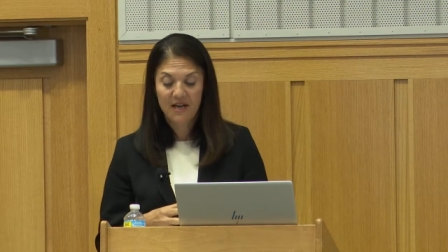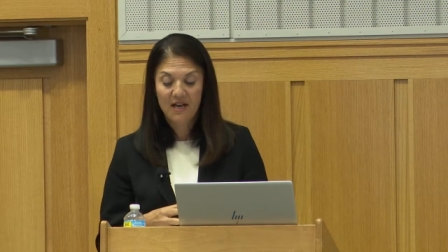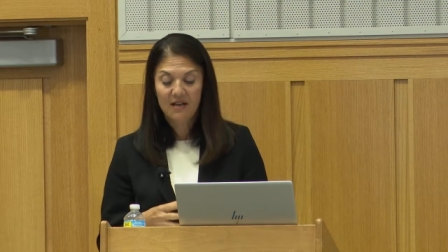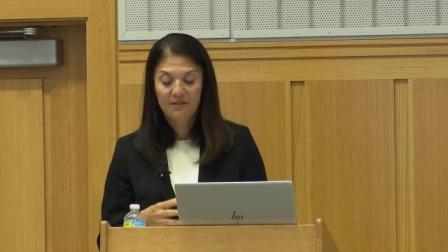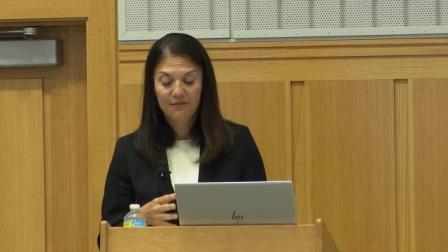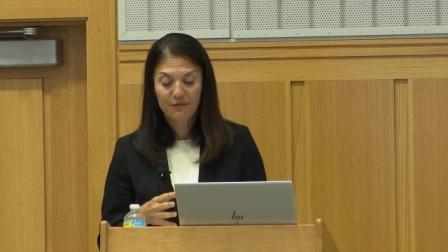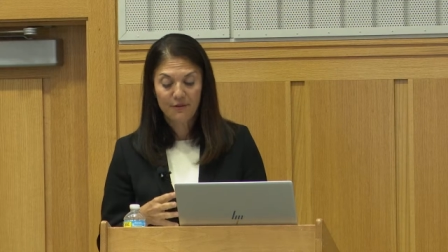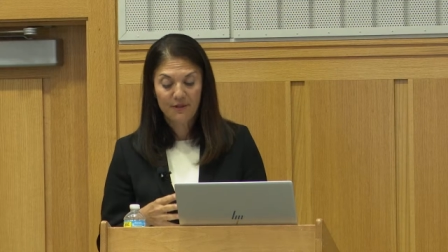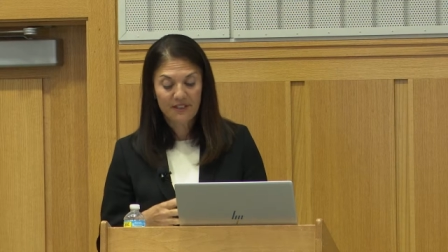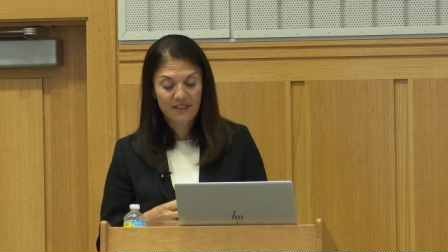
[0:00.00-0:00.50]

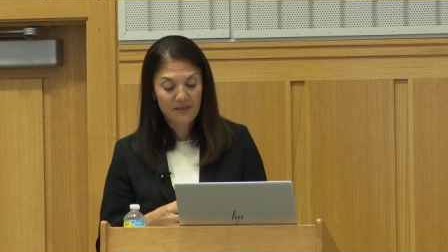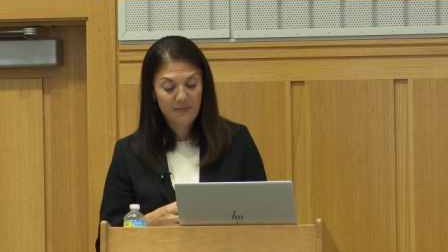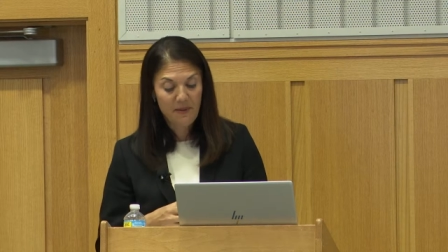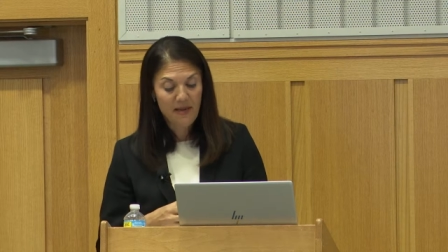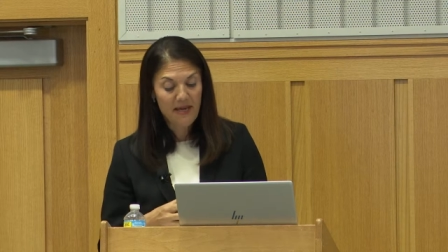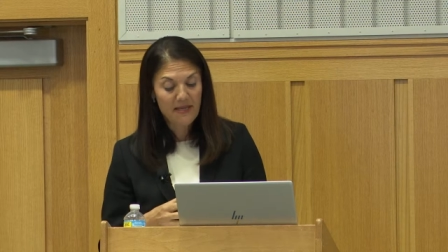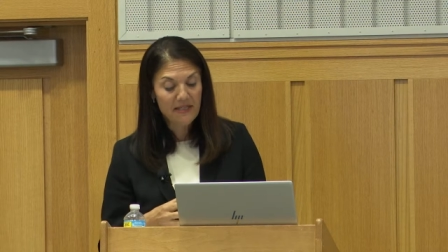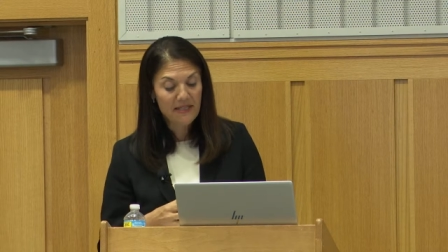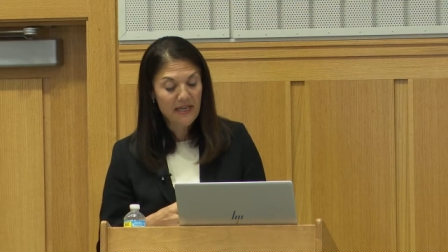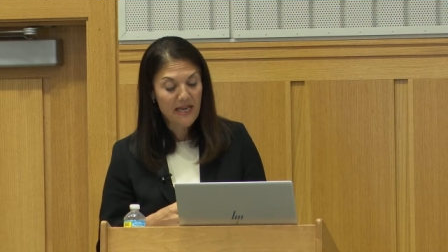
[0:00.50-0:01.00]
for
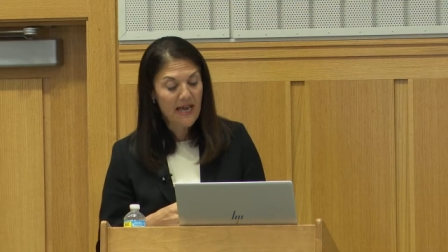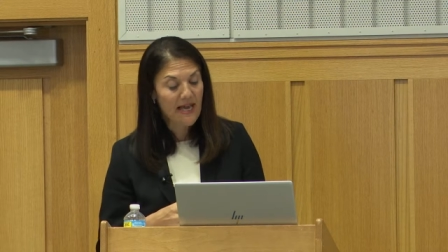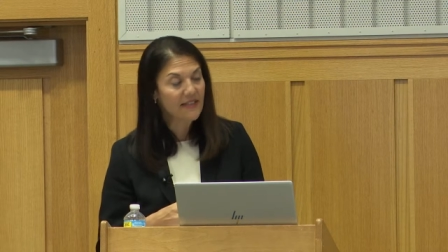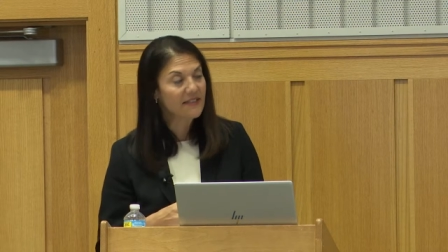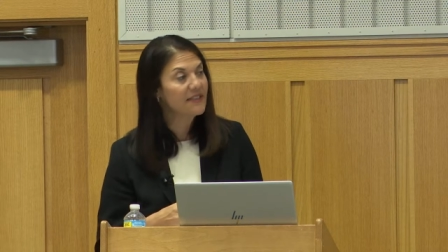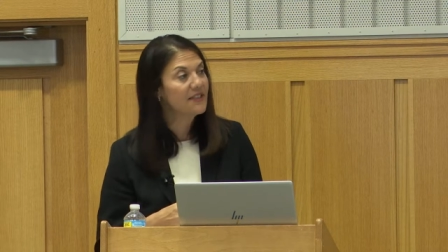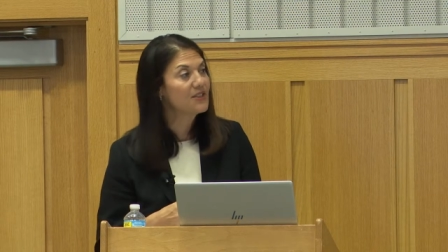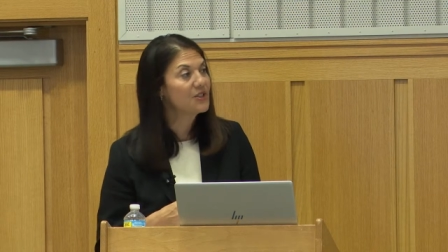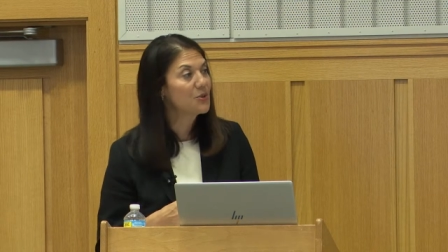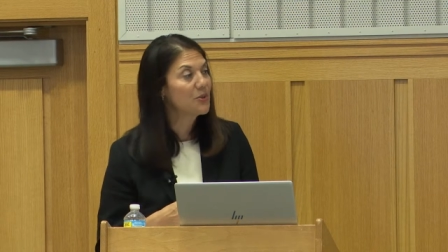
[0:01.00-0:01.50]
expanding
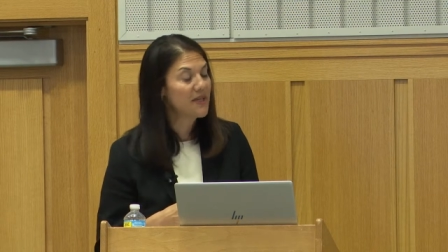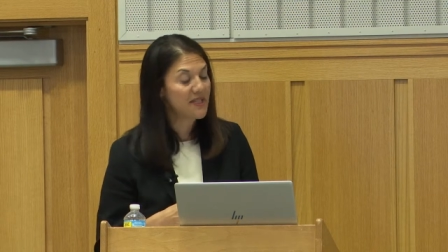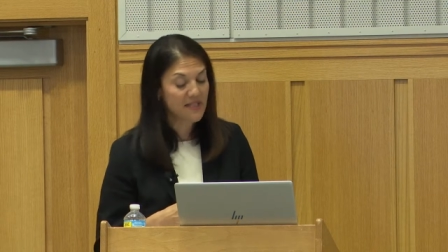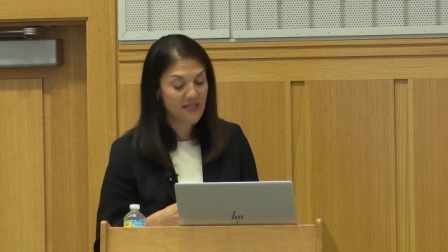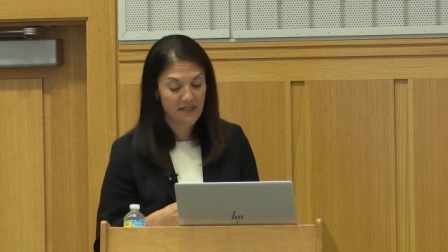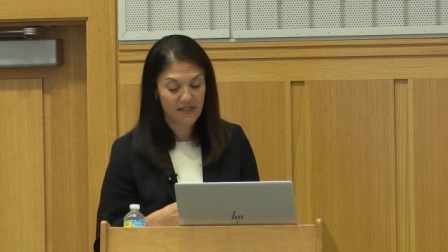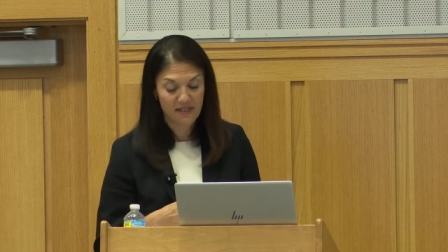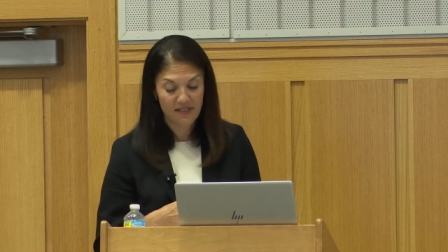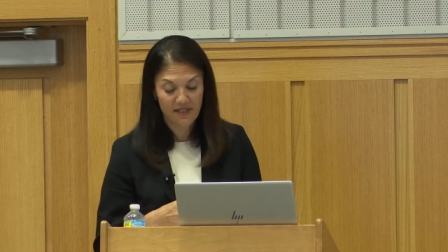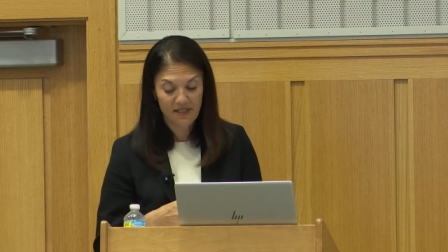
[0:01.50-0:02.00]
access to
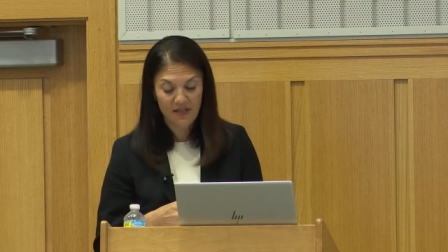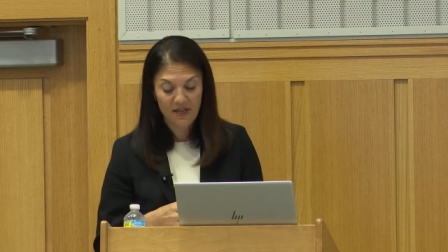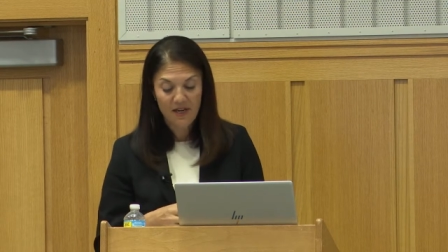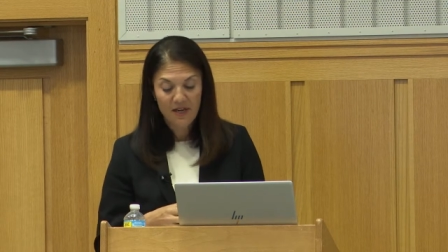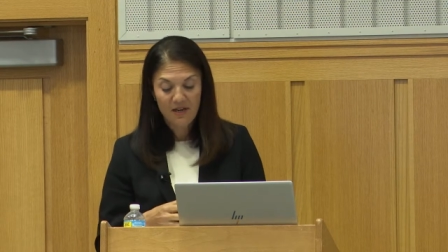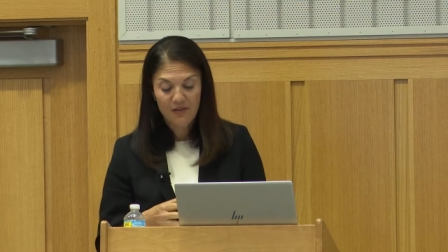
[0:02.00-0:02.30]
identity